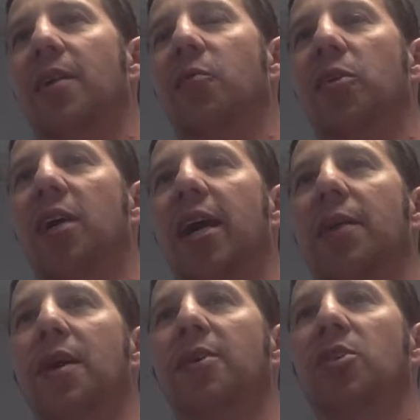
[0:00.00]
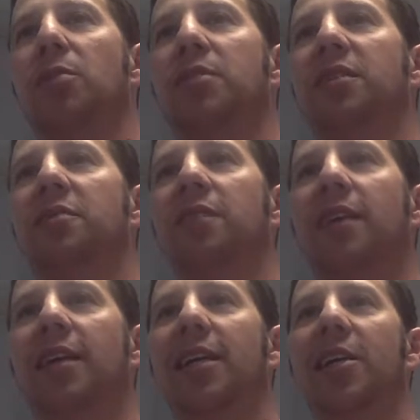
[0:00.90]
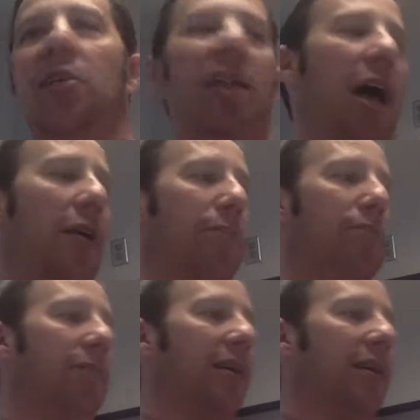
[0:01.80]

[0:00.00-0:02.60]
We were talking about in terms of allowing